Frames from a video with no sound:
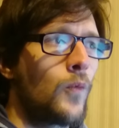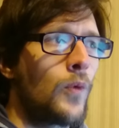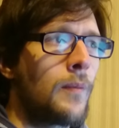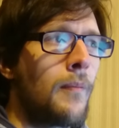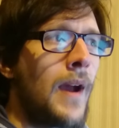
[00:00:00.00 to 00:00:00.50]

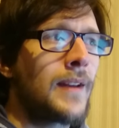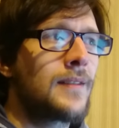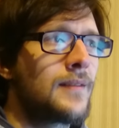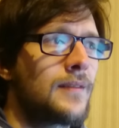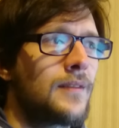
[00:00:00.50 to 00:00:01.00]
we
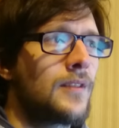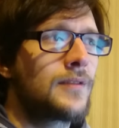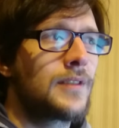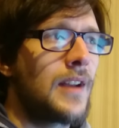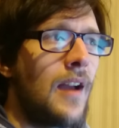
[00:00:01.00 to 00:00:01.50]
might
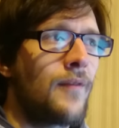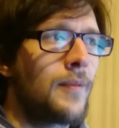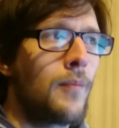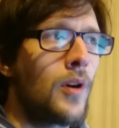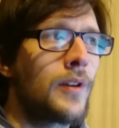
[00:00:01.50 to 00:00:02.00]
not
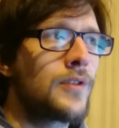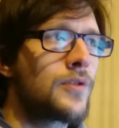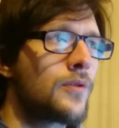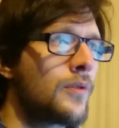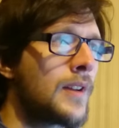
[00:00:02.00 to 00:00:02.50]
have the money
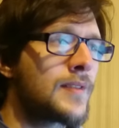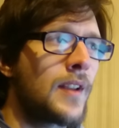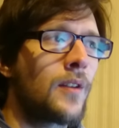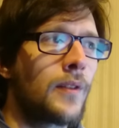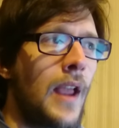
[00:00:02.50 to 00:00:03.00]
to do a
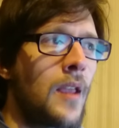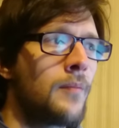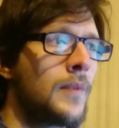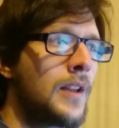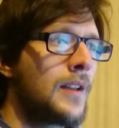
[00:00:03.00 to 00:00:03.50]
second
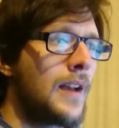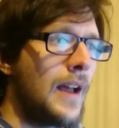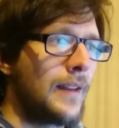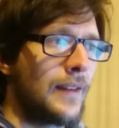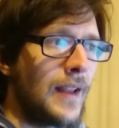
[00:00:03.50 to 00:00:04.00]
game
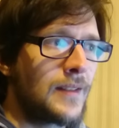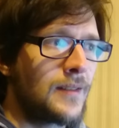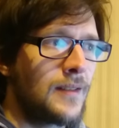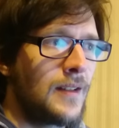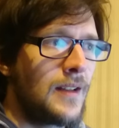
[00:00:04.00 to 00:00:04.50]
and that